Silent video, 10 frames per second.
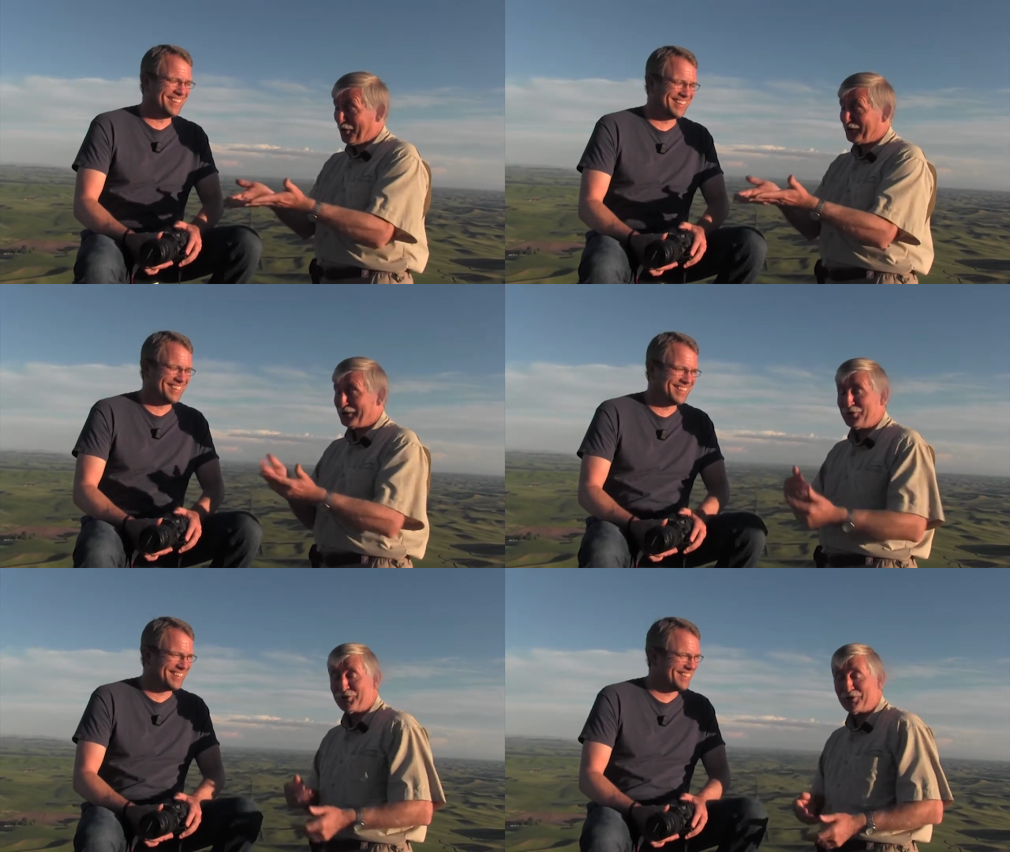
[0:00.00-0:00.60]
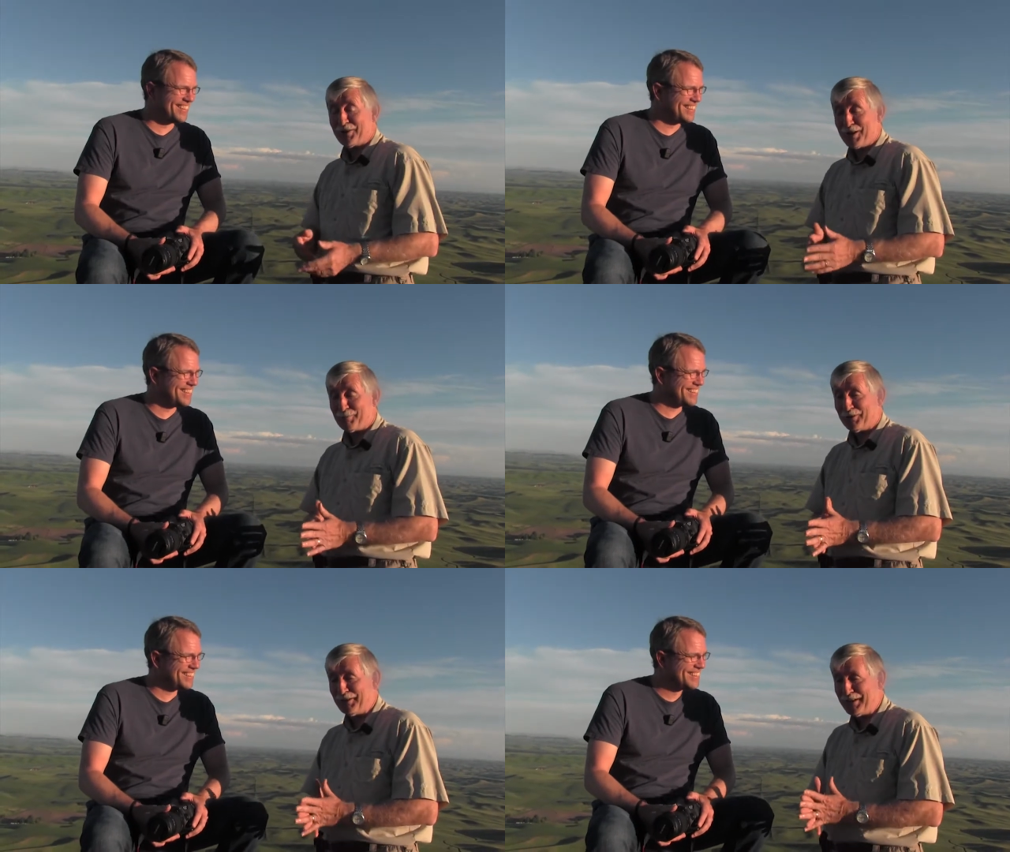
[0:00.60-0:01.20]
Speaker 1: hardly used his
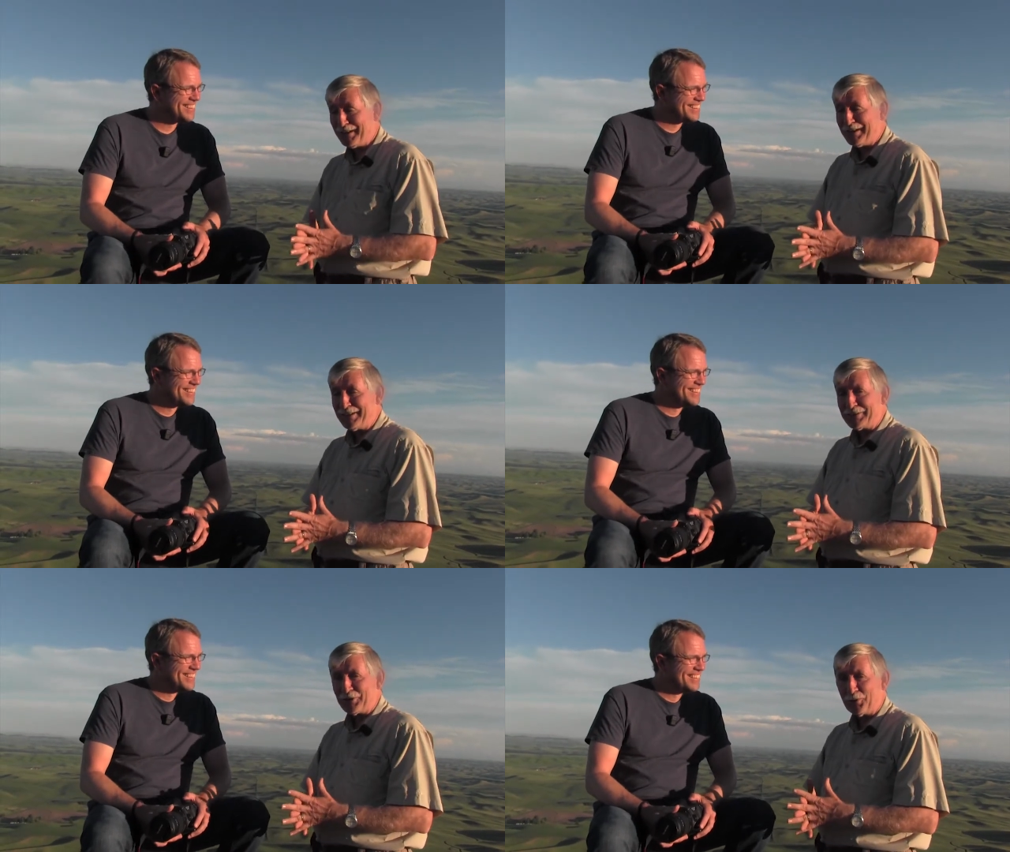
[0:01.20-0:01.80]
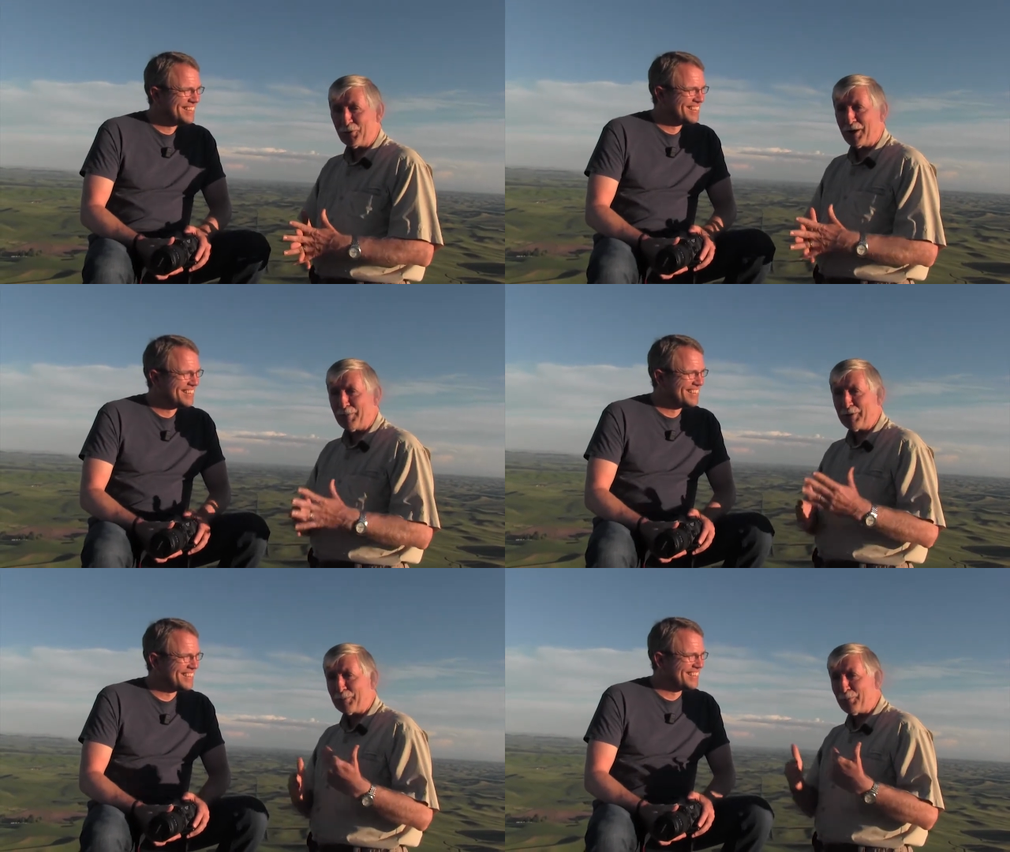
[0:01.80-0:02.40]
camera. So I'm
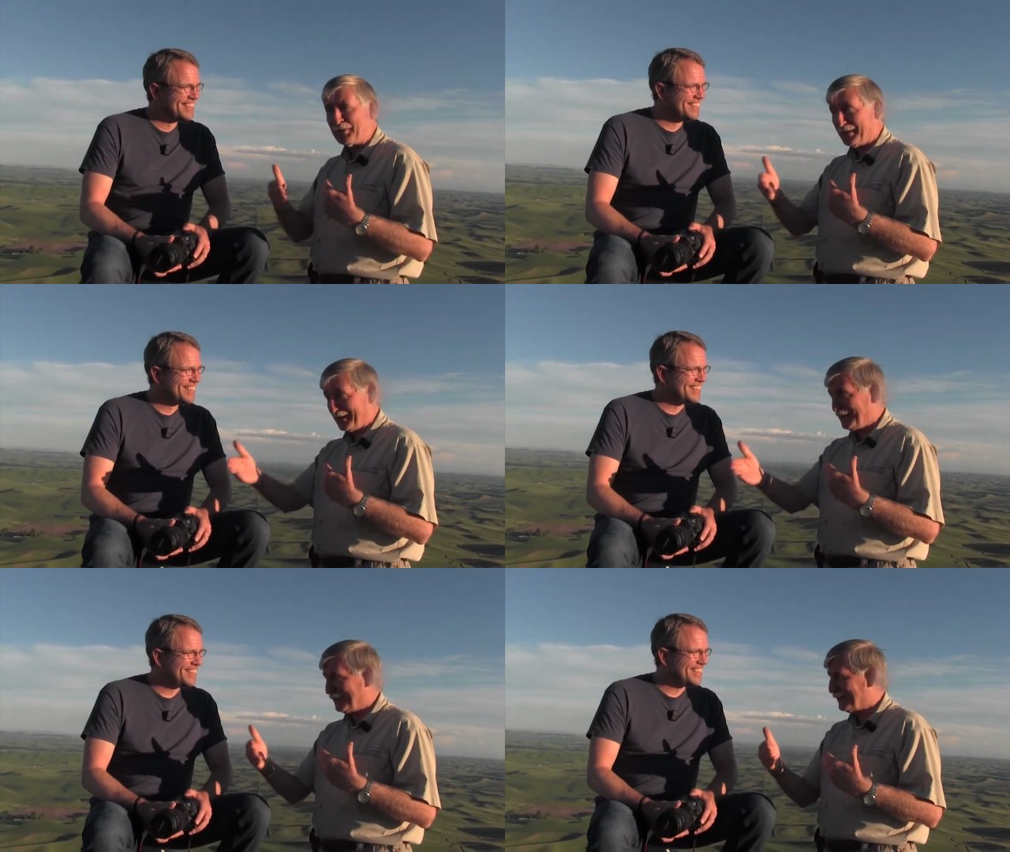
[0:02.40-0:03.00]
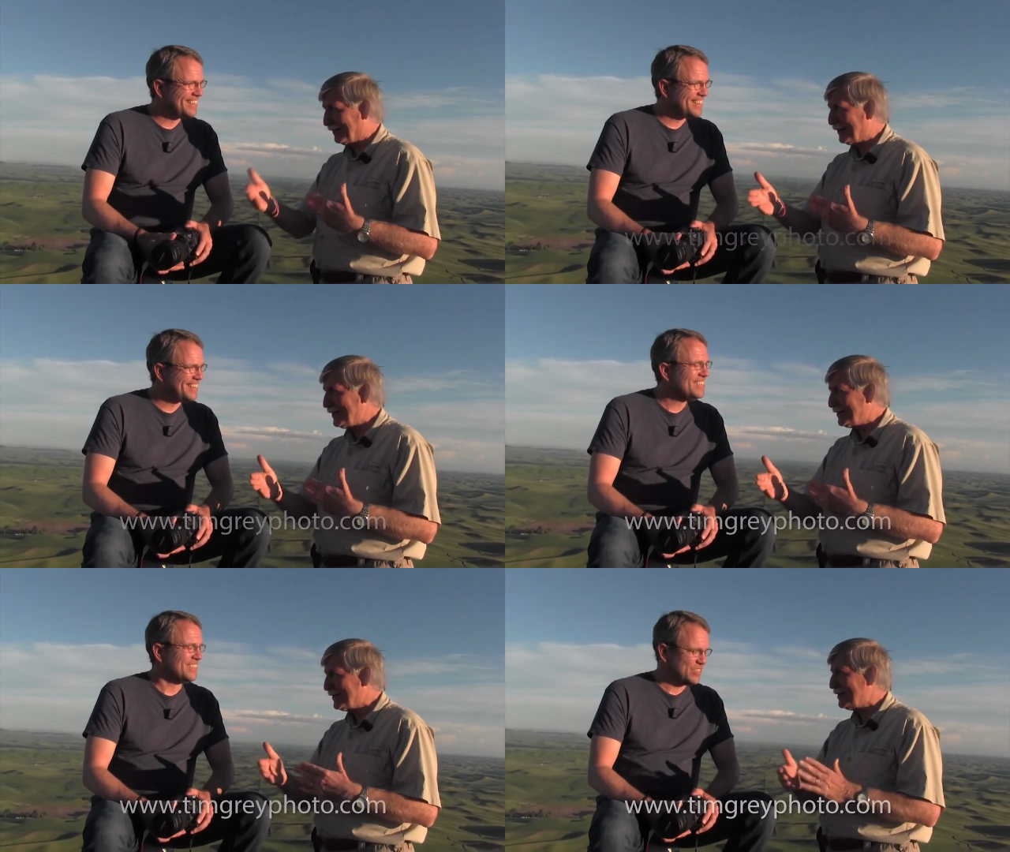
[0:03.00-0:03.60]
going to put, again, the
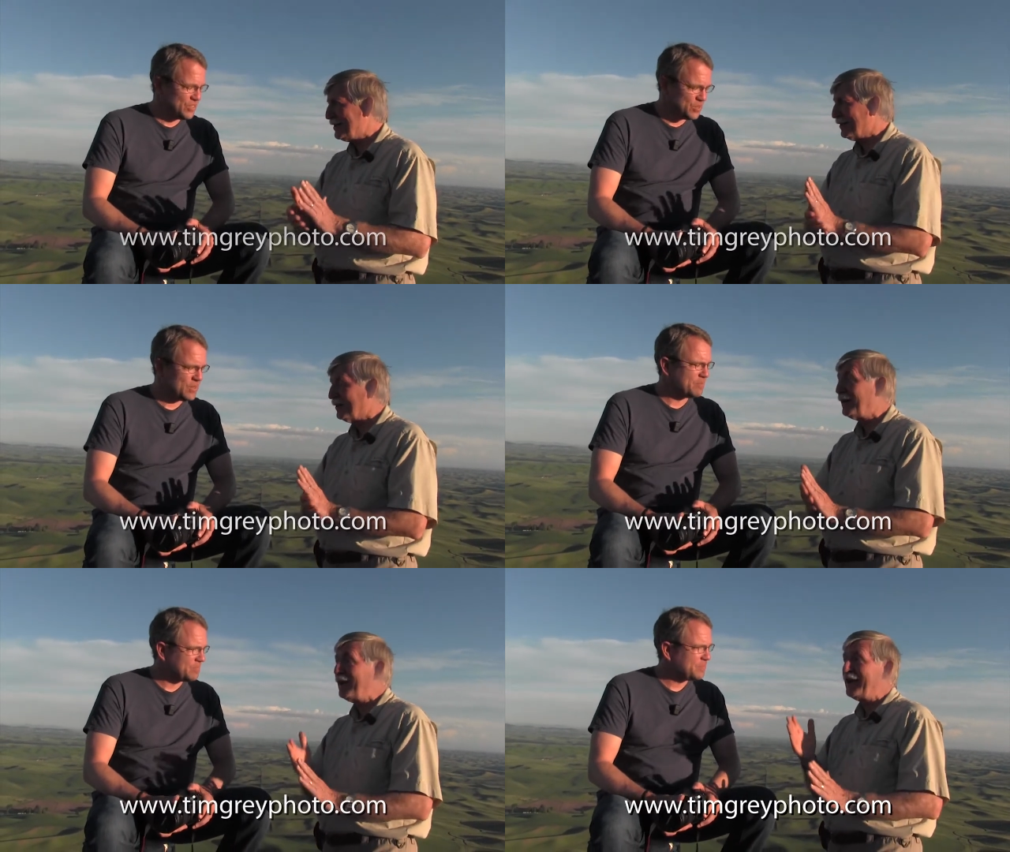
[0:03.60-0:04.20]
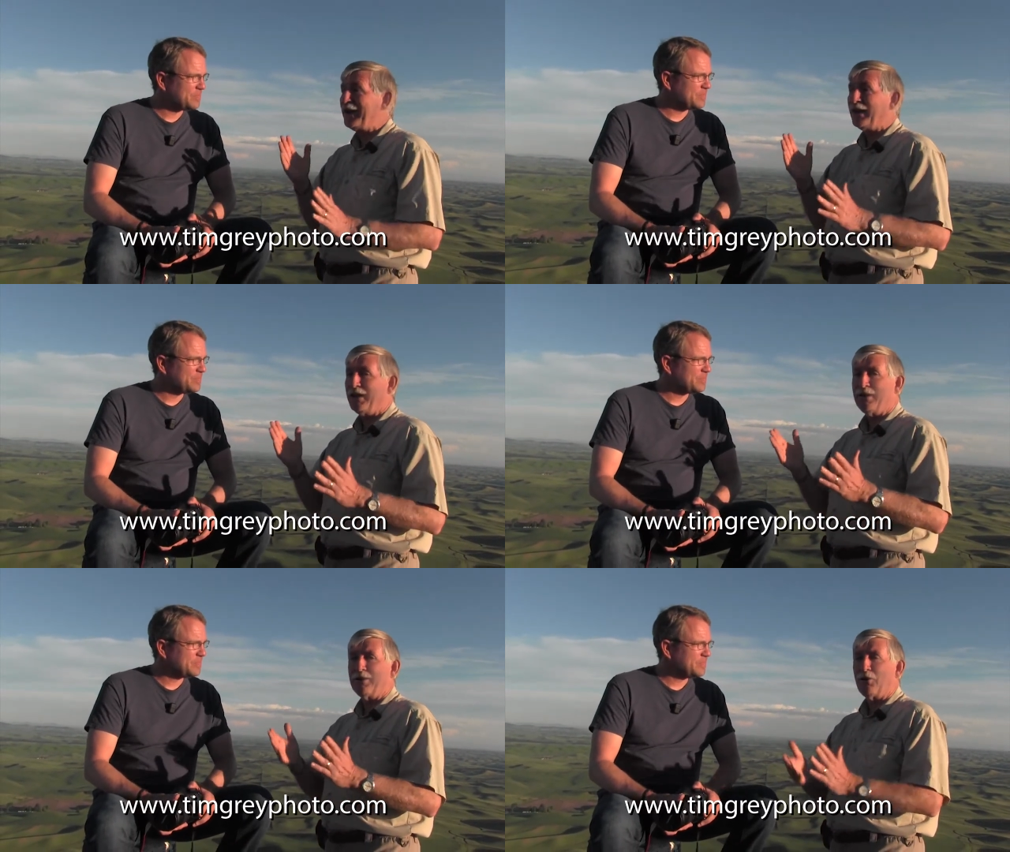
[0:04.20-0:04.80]
links in here sure.
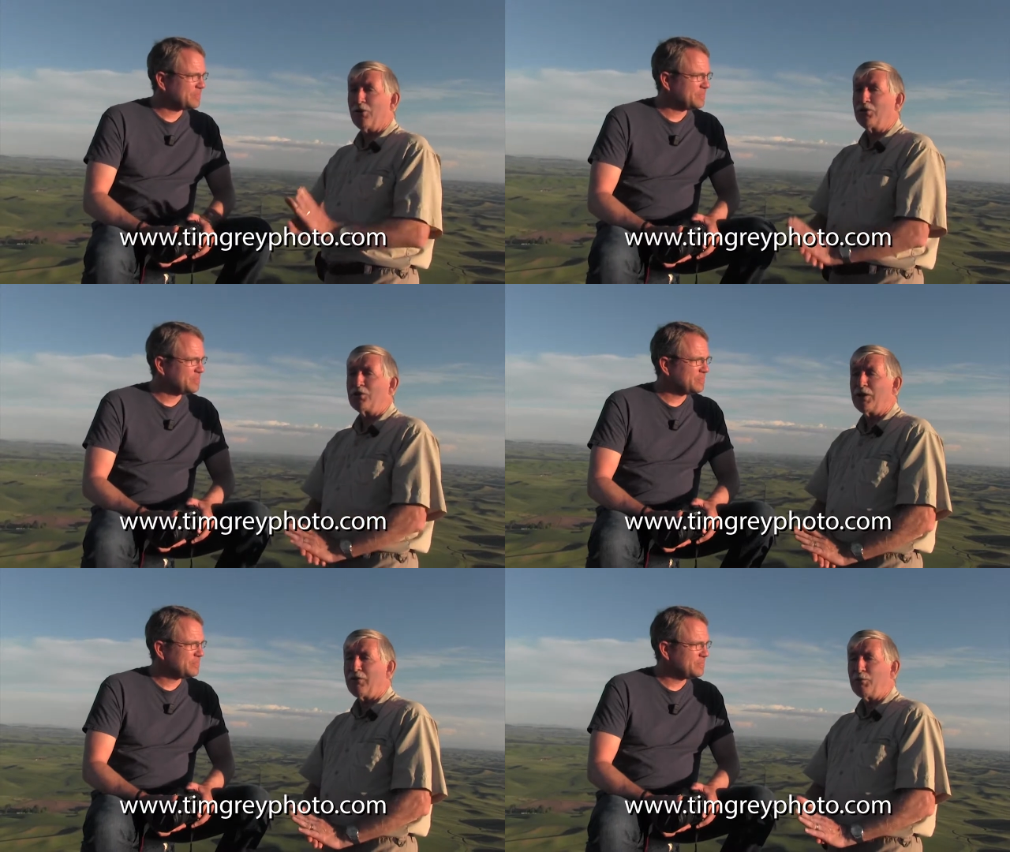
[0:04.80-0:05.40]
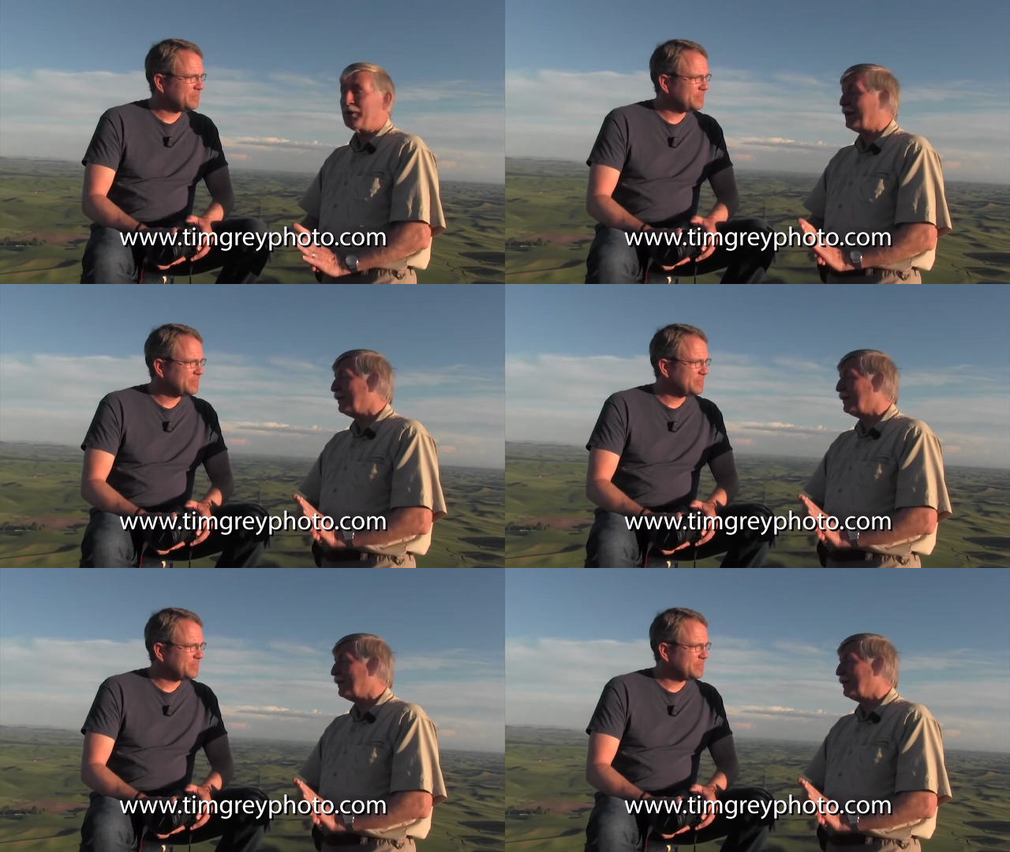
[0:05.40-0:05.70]
and urge everybody